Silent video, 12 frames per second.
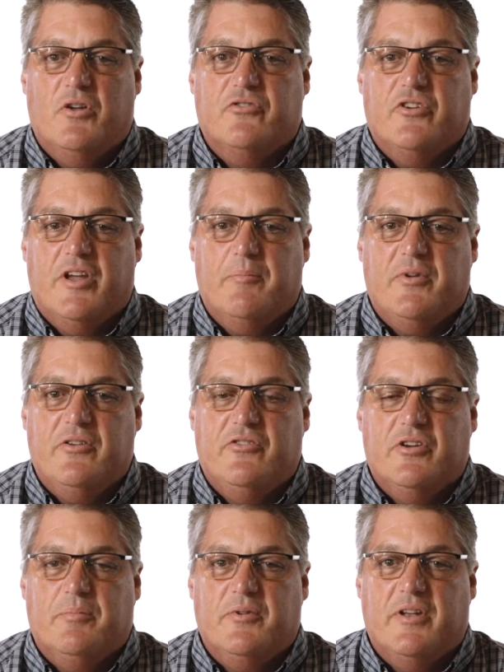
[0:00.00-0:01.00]

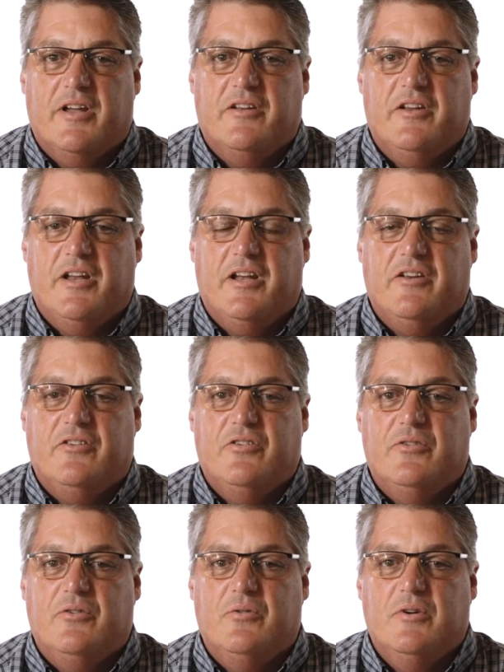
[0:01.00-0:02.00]
championship in
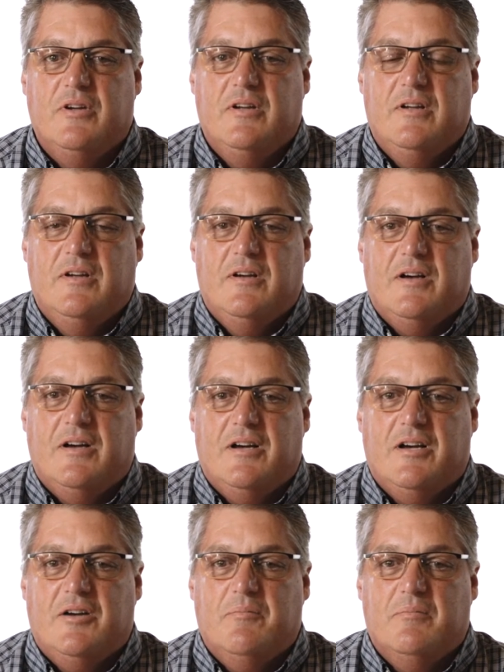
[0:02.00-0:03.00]
1982.
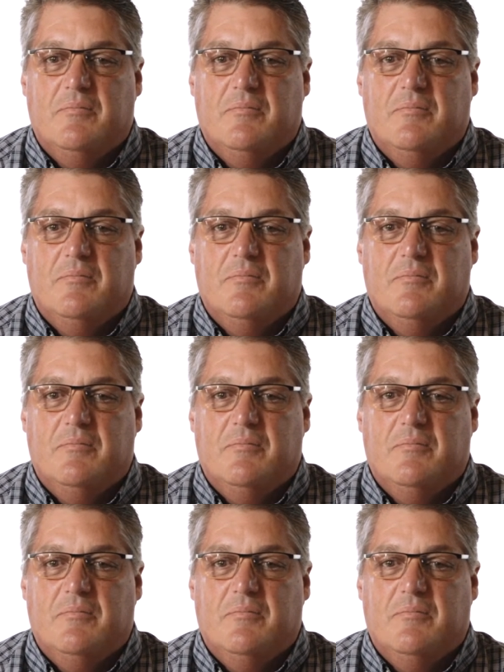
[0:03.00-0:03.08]
Um,